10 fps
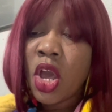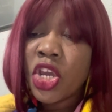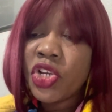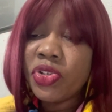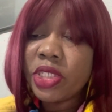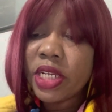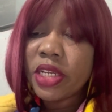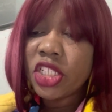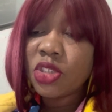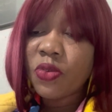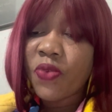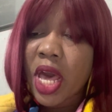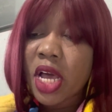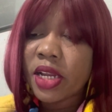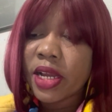You then need to
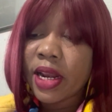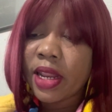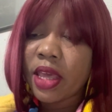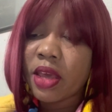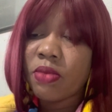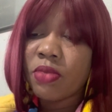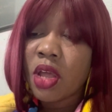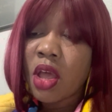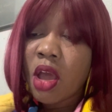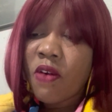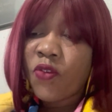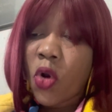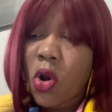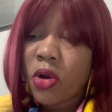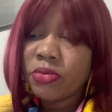file a claim
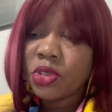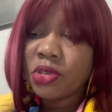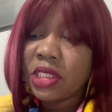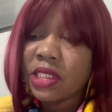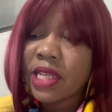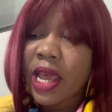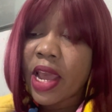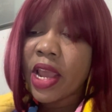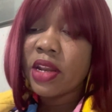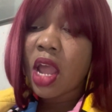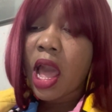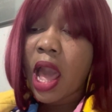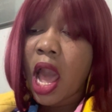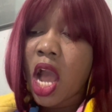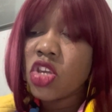form to decide
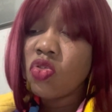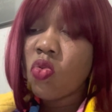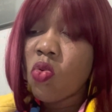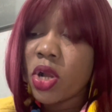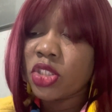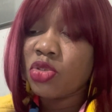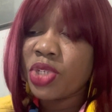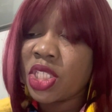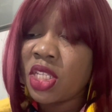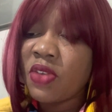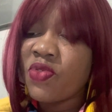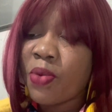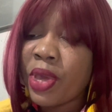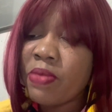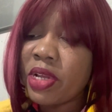how you want to receive your
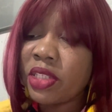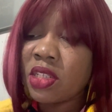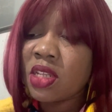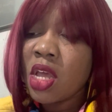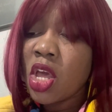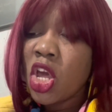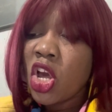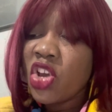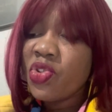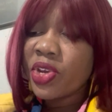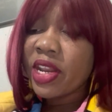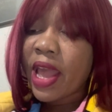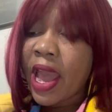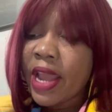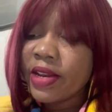payments. You can
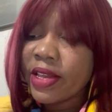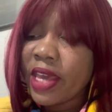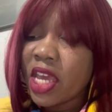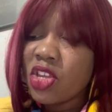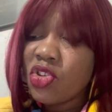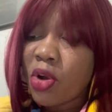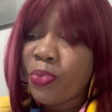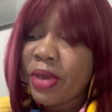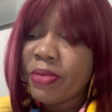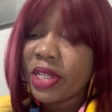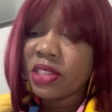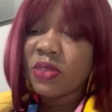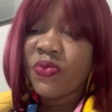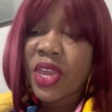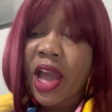either get your payments
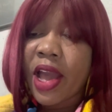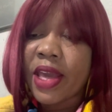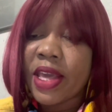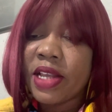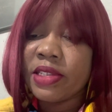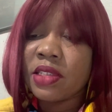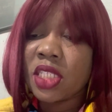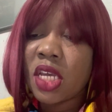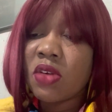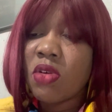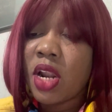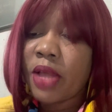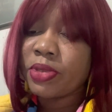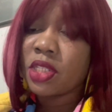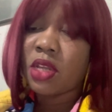via a single
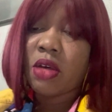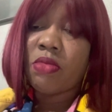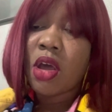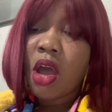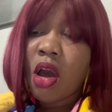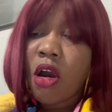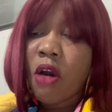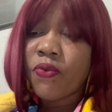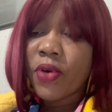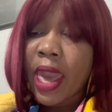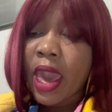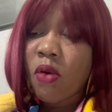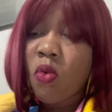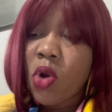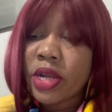lump sum of
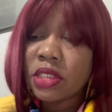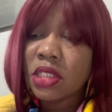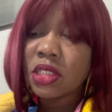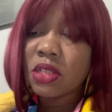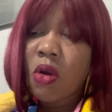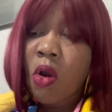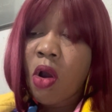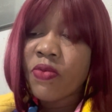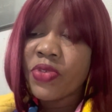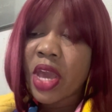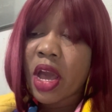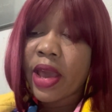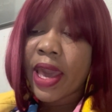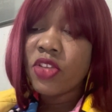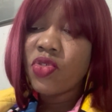at once or via
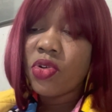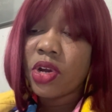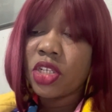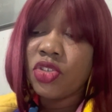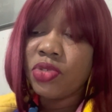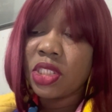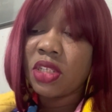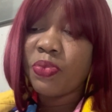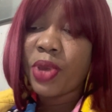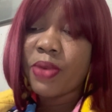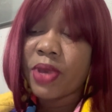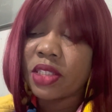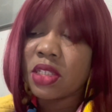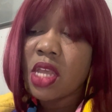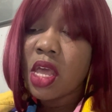annual annuity
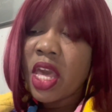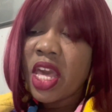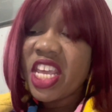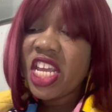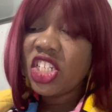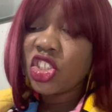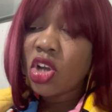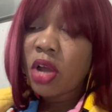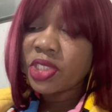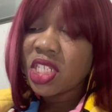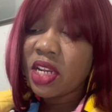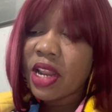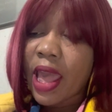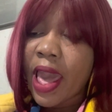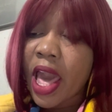payments. Each option
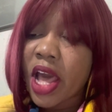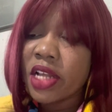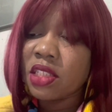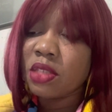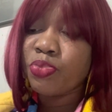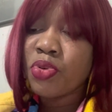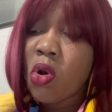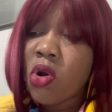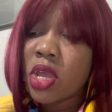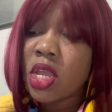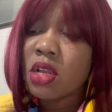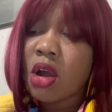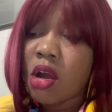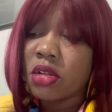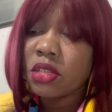has pros and
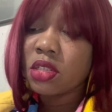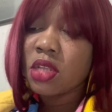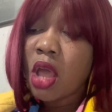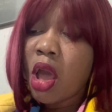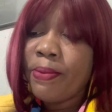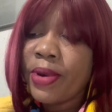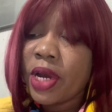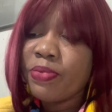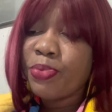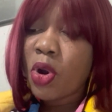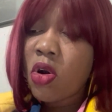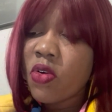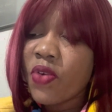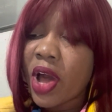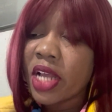cons, but
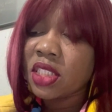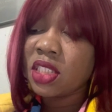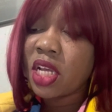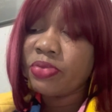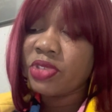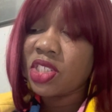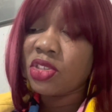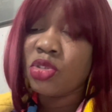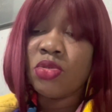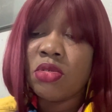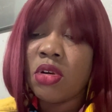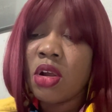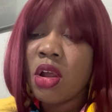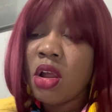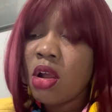both are subject to
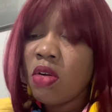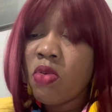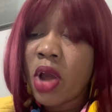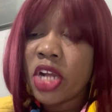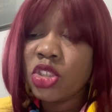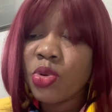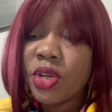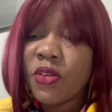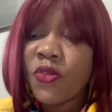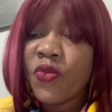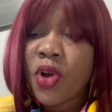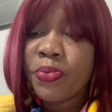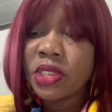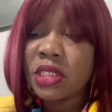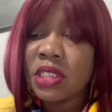around
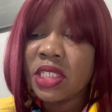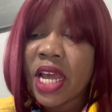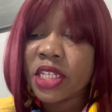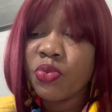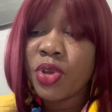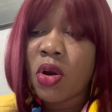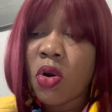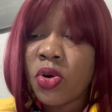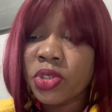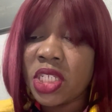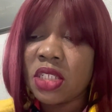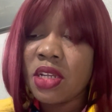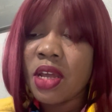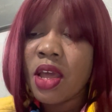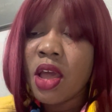24% tax
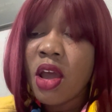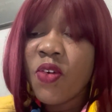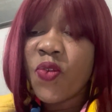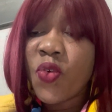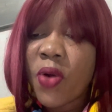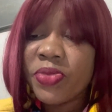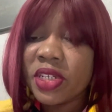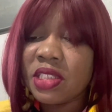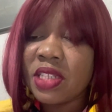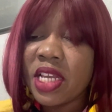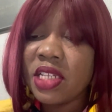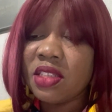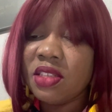withholding from the state.